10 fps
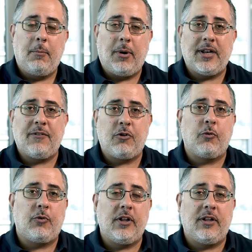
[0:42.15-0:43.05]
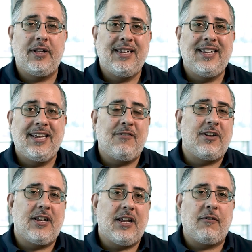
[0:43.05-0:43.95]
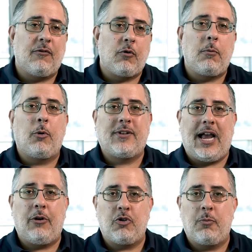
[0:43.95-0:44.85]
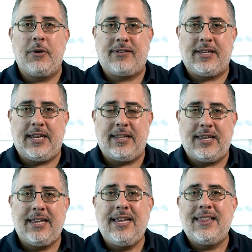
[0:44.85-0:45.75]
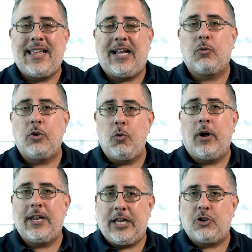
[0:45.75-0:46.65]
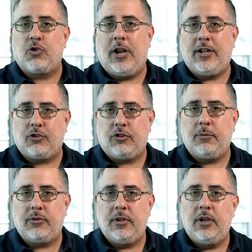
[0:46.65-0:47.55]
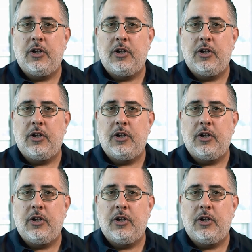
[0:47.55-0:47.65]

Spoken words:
But if you feel even a remote doubt you're missing anything, that's when you want to get transcripts.